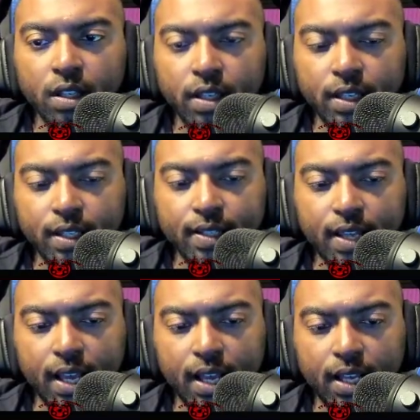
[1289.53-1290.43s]
is,
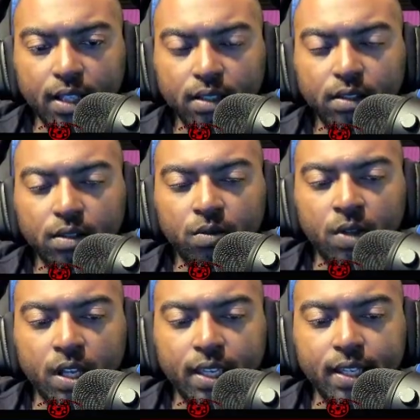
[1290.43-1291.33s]

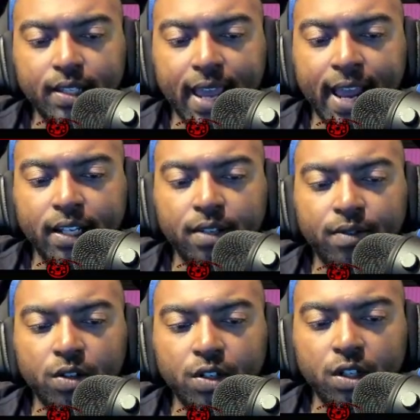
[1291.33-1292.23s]
while he is active,
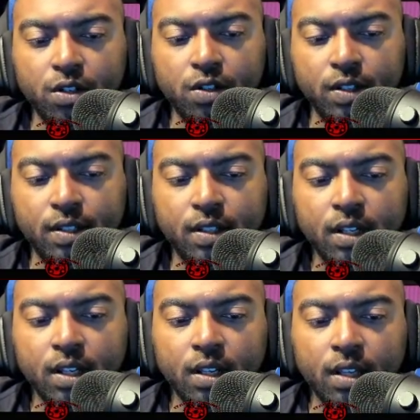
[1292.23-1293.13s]
all Geonosian
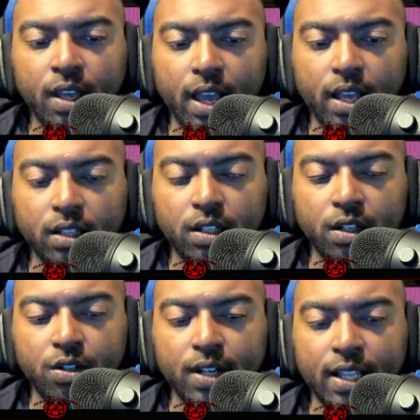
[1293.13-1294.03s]

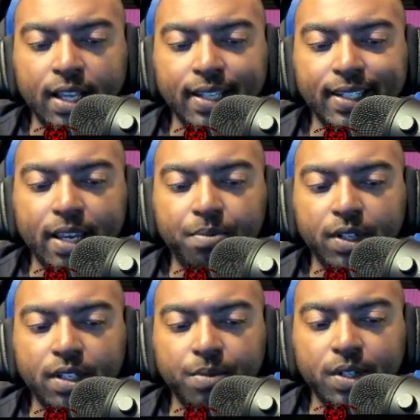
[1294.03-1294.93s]
allies gain
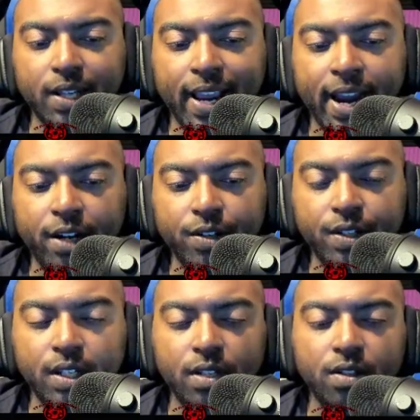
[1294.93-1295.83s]
plus 10%
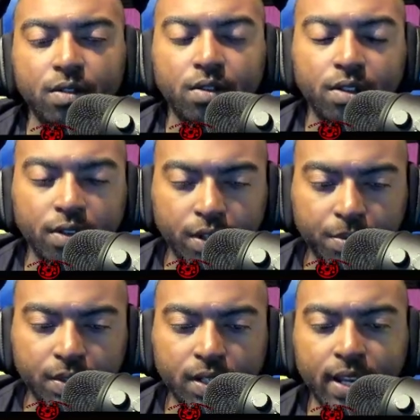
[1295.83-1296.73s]
accuracy, so
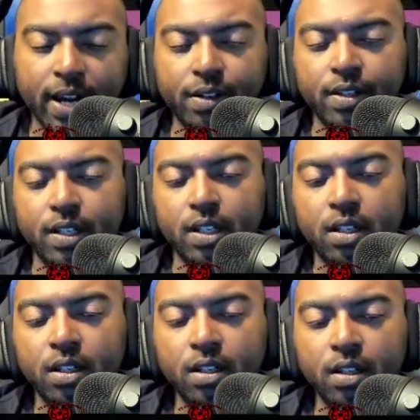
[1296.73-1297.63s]
30% accuracy.
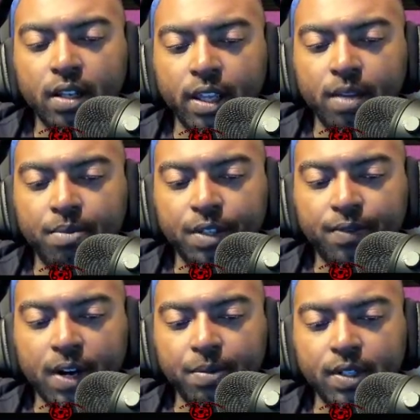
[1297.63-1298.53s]
And then plus
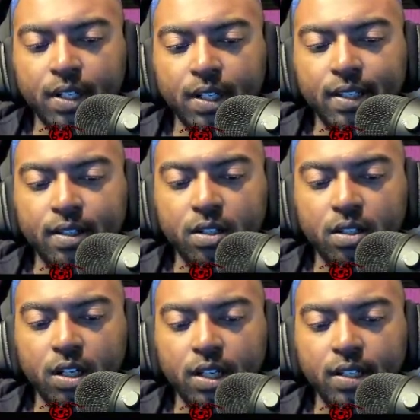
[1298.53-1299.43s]
5% assist
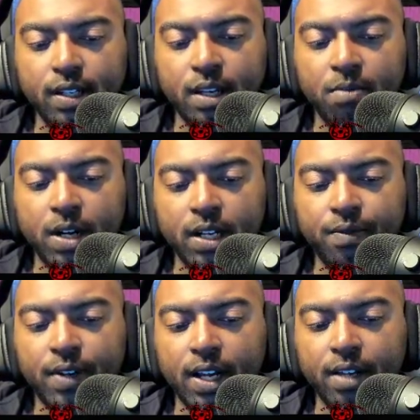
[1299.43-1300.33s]
chance and minus
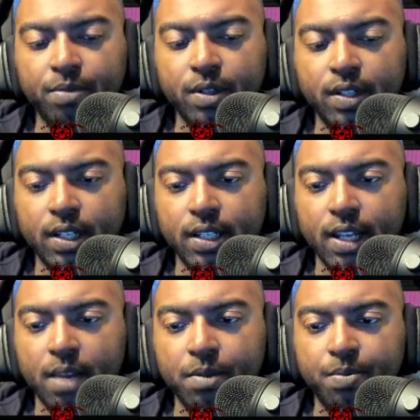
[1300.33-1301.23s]
5%
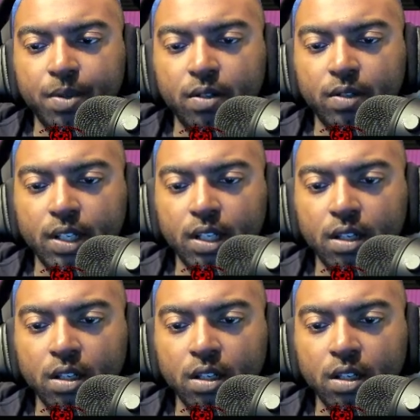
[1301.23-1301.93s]
damage penalty,